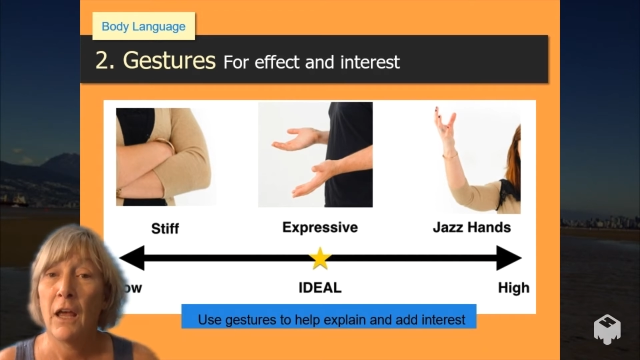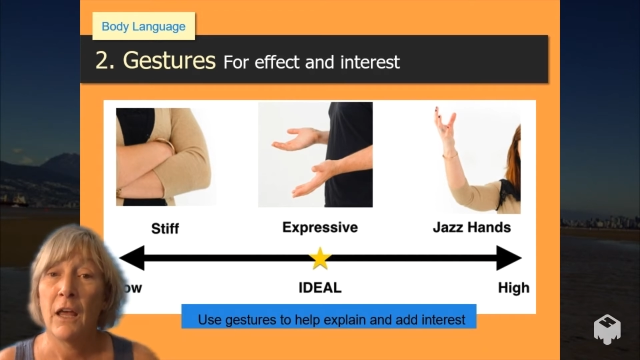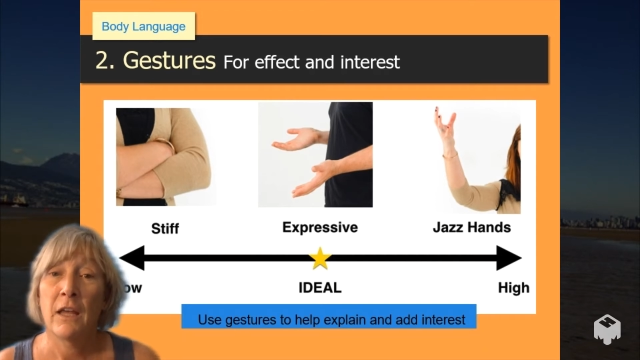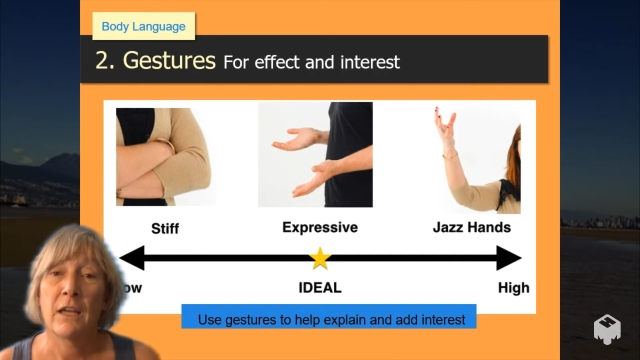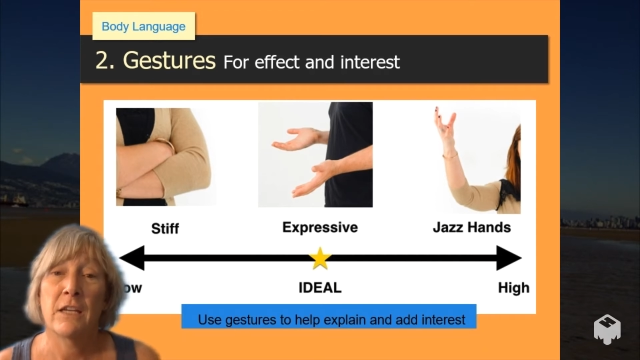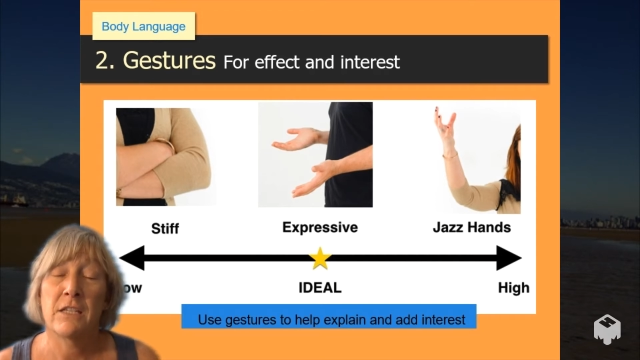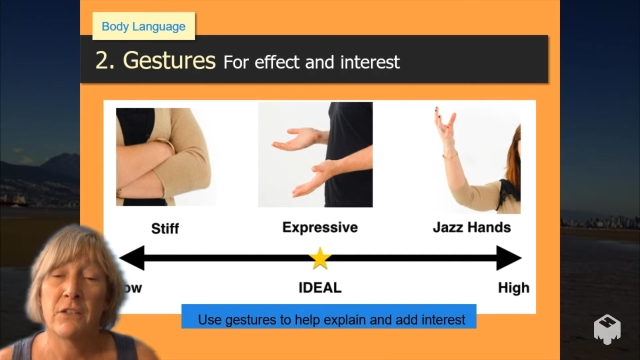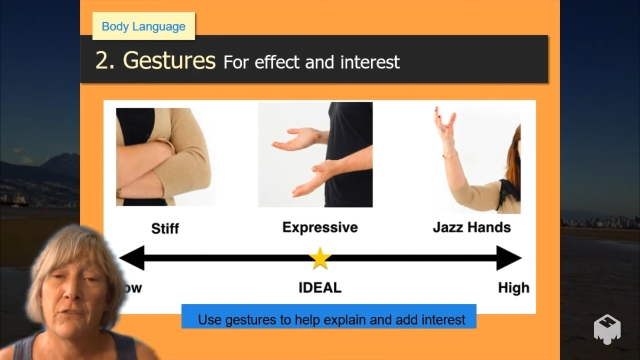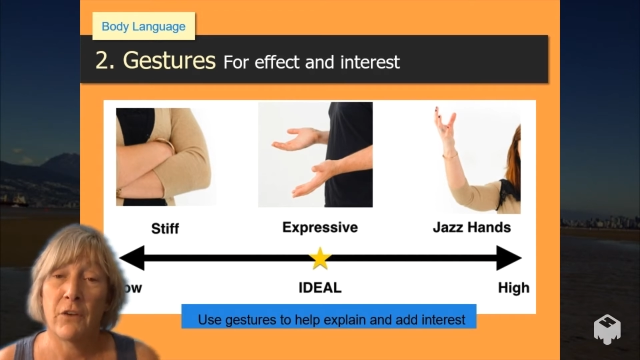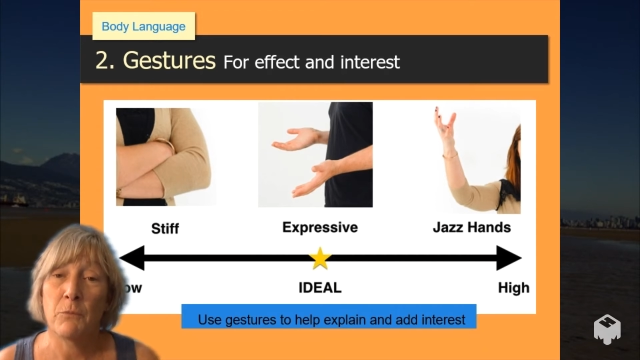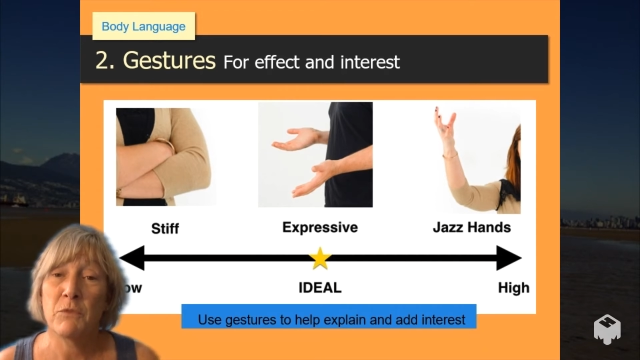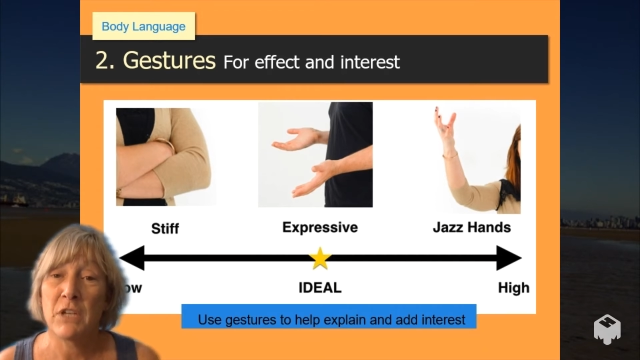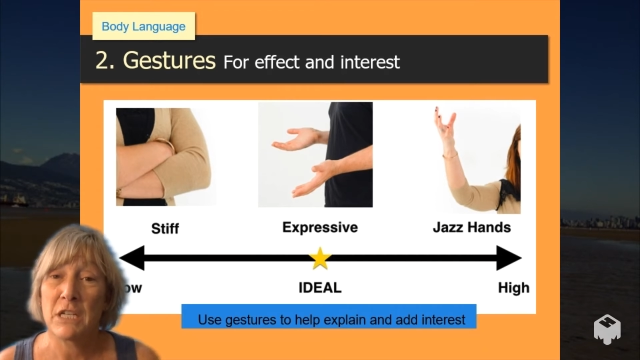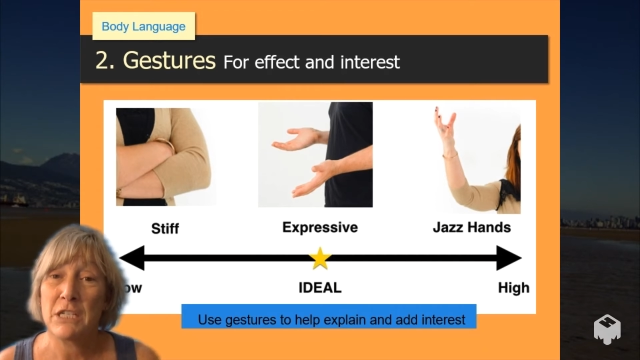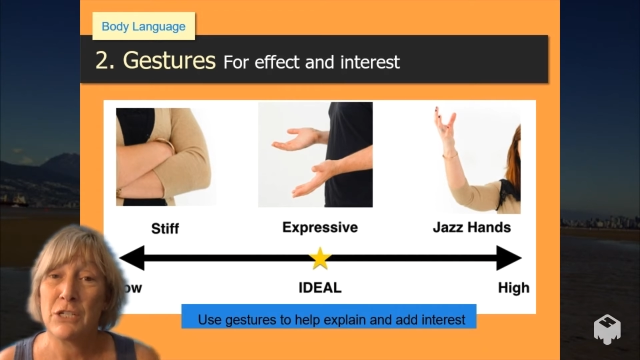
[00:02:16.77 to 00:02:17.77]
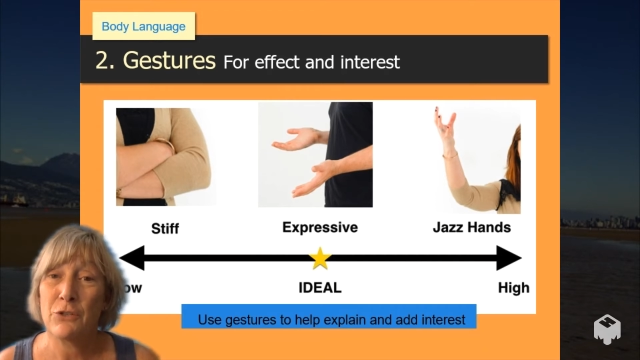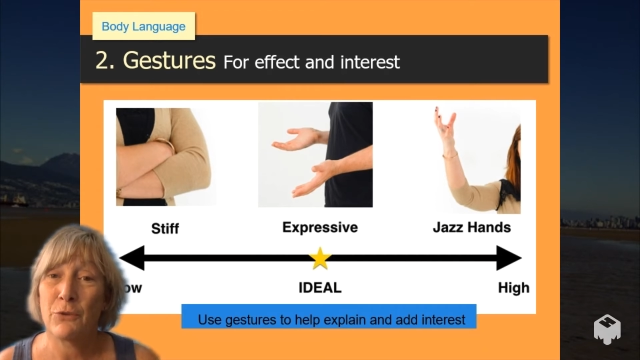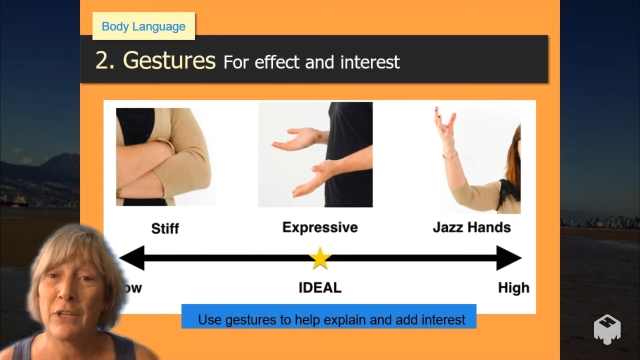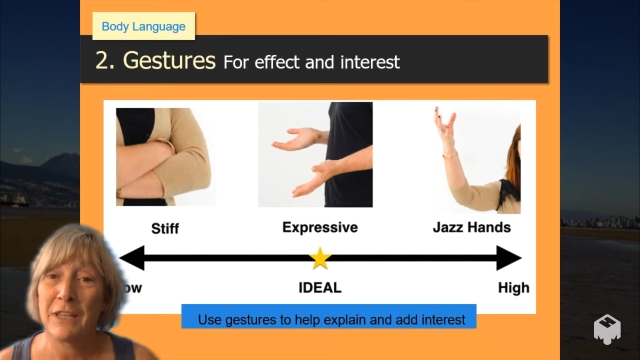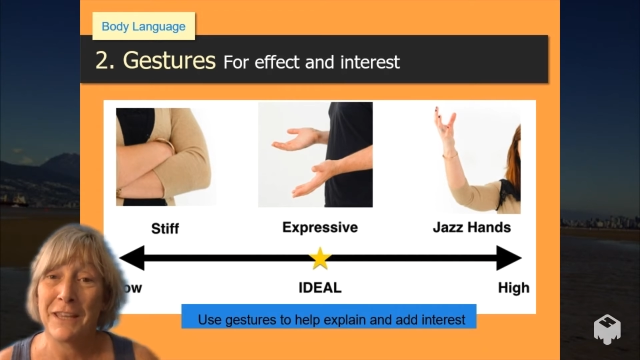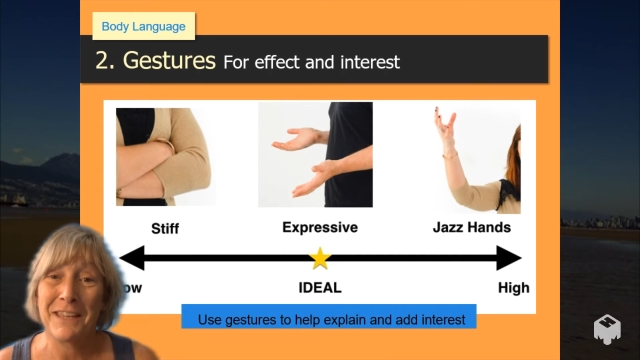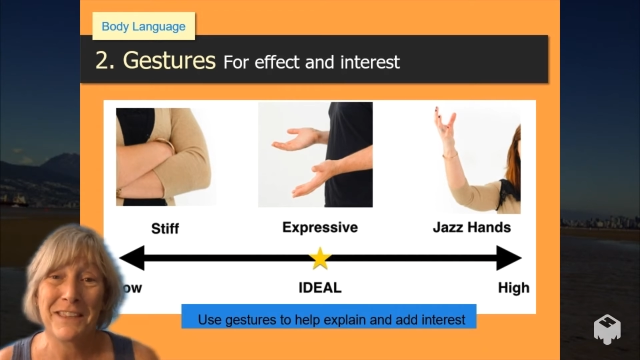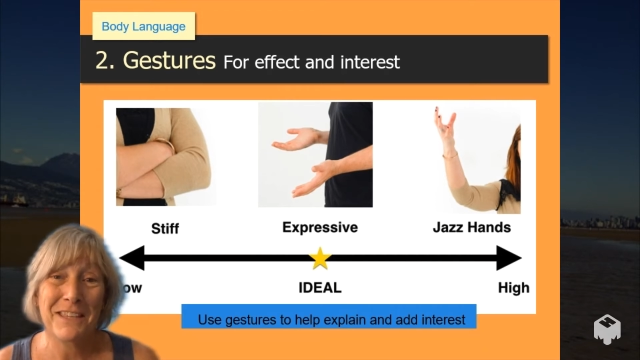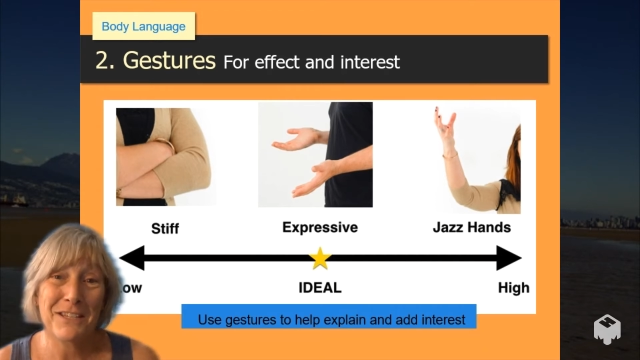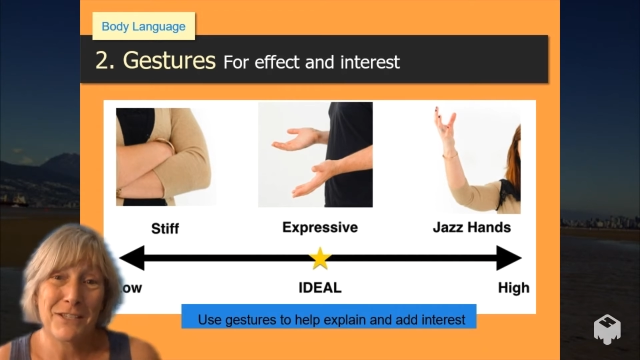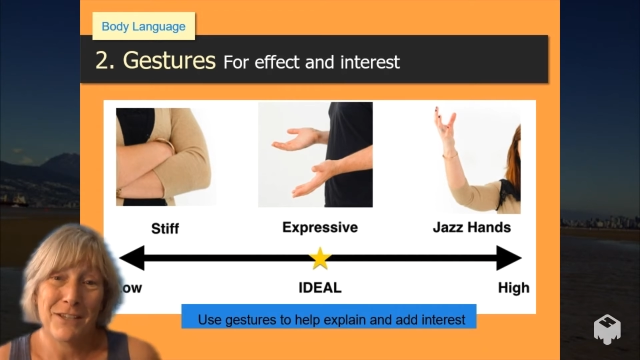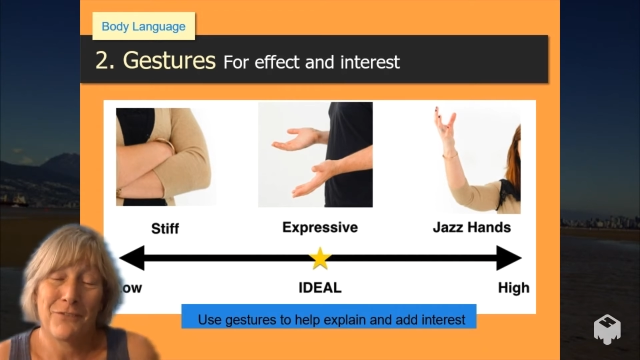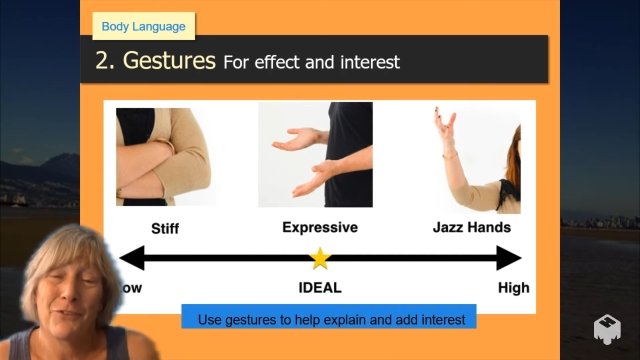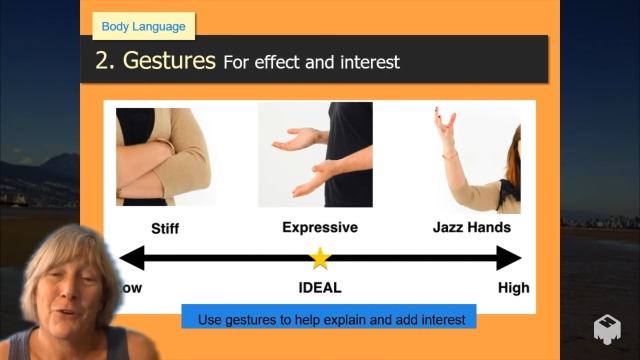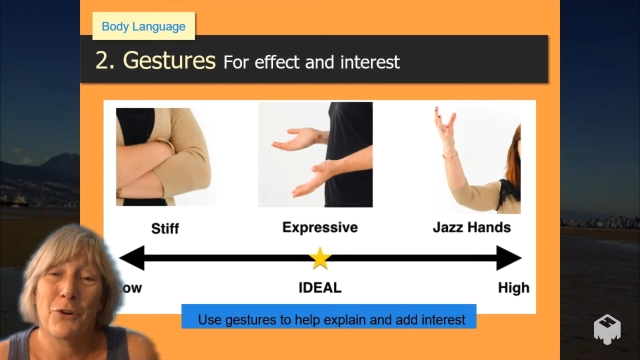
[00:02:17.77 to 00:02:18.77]
because if I'm gesturing like this,
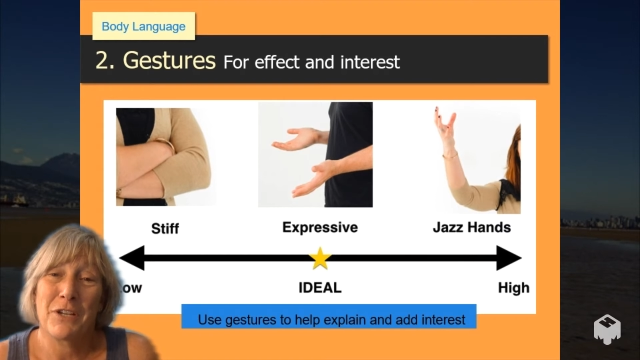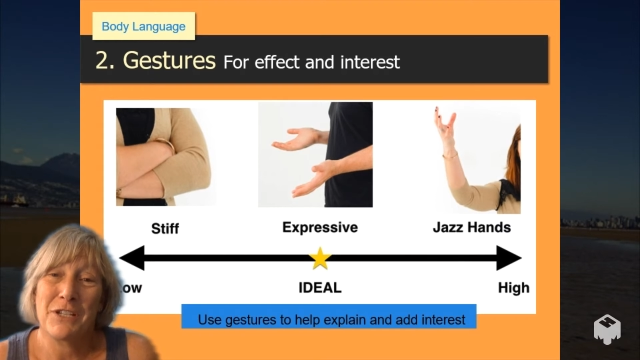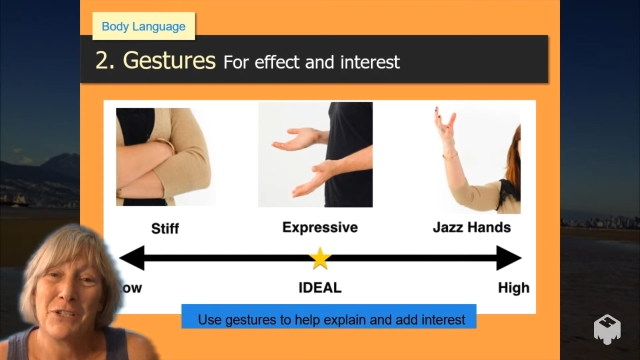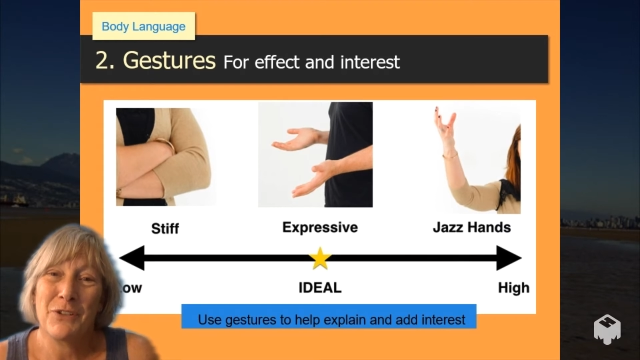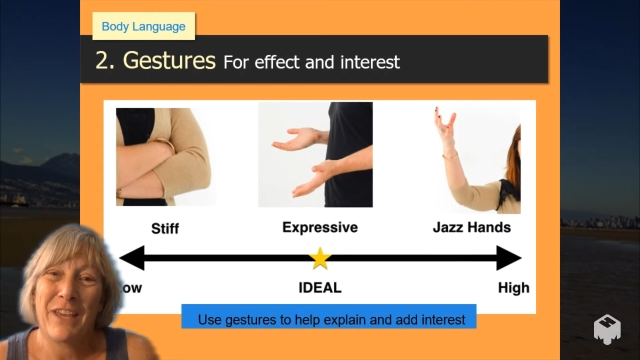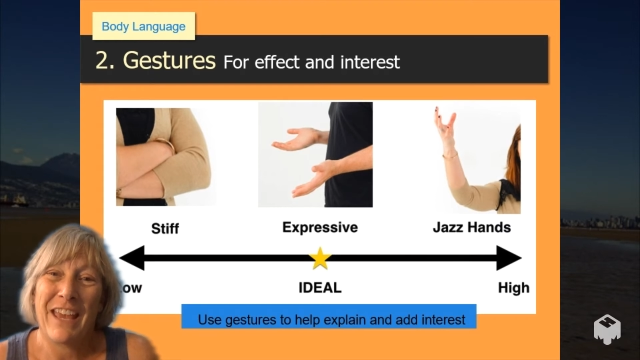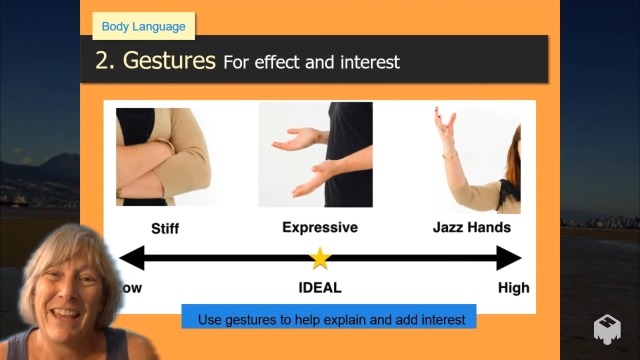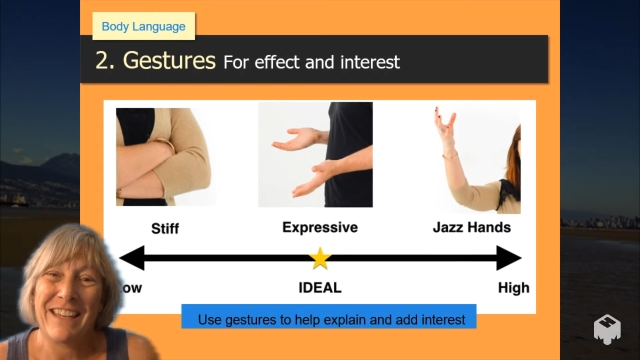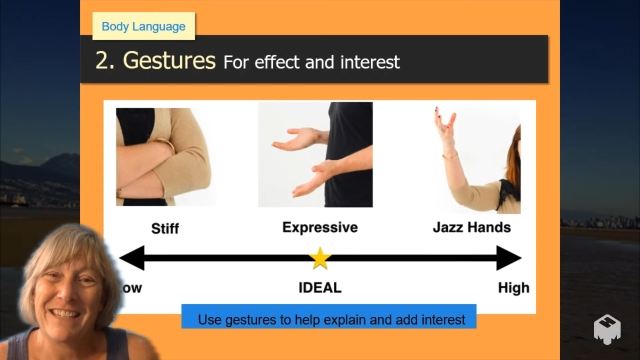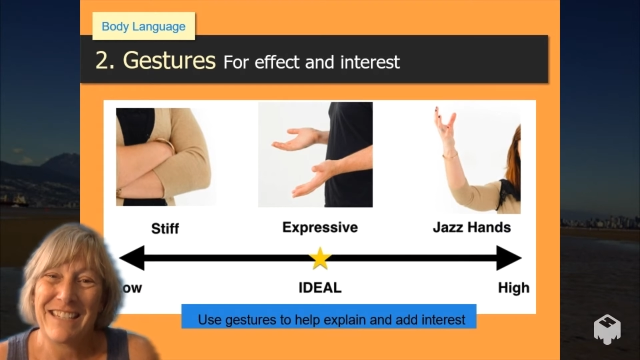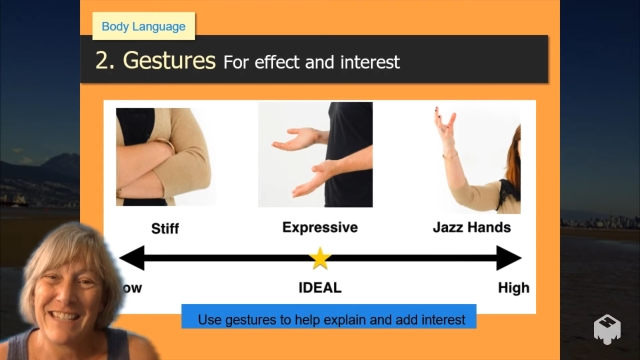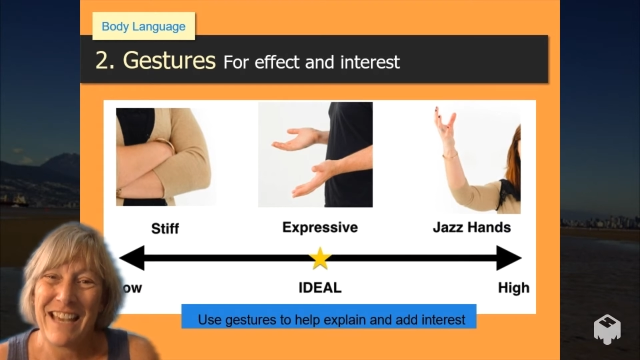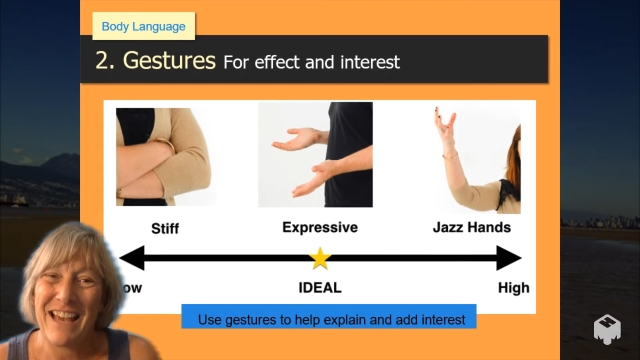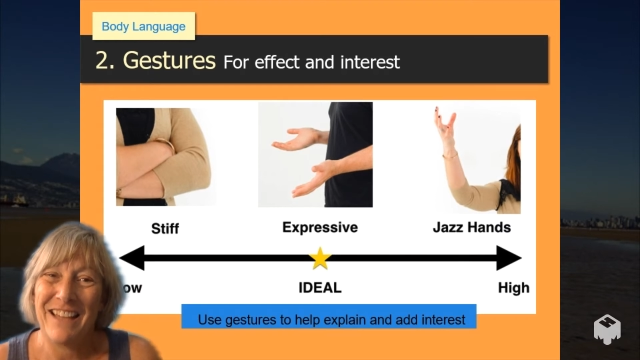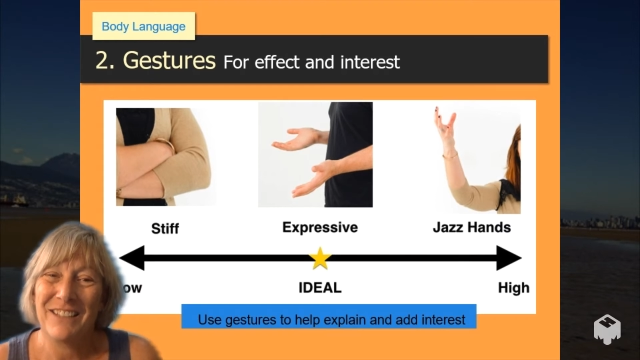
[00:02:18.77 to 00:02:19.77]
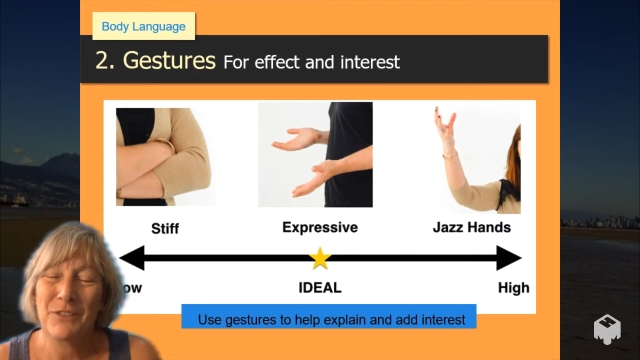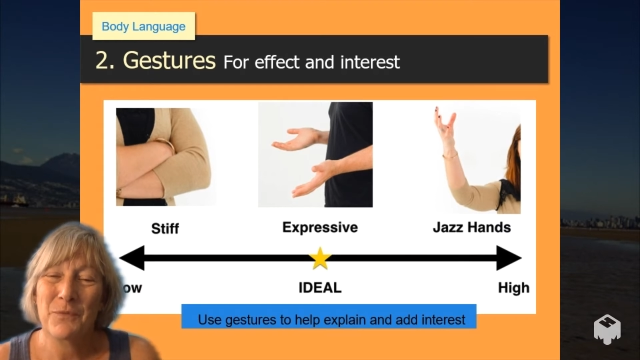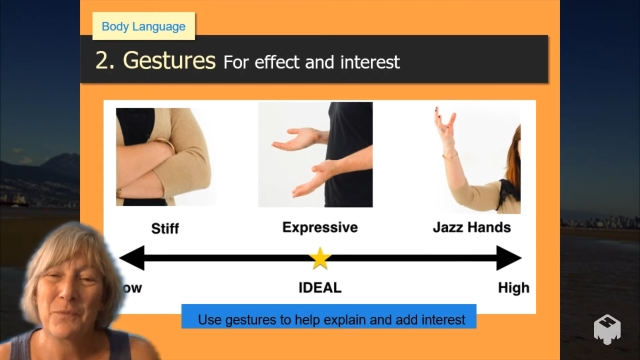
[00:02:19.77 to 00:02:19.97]
of course, you can't tell.